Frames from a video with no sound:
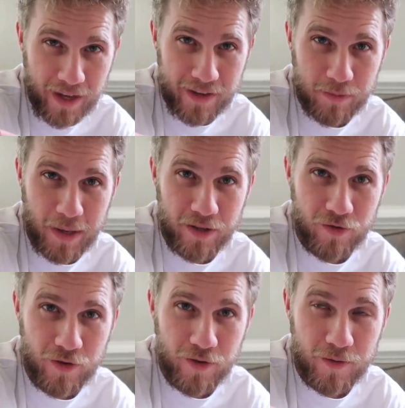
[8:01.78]
guest
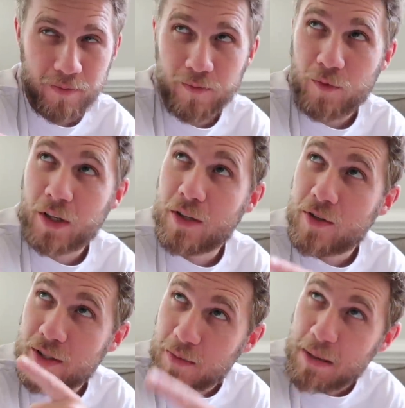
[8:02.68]
bedroom, what
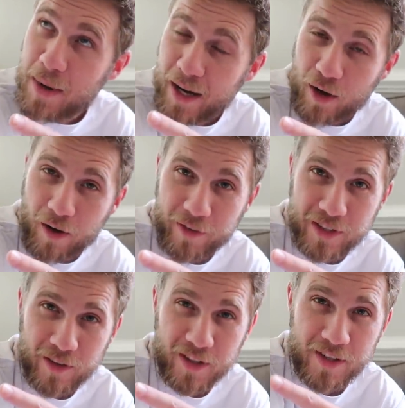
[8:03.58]
used to be my
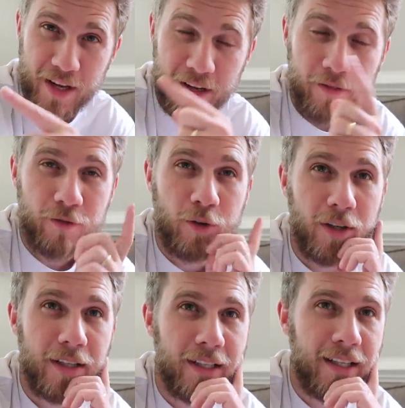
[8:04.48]
office on the second
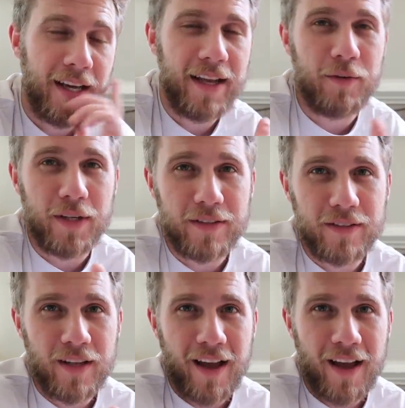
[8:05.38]
floor. Anyways,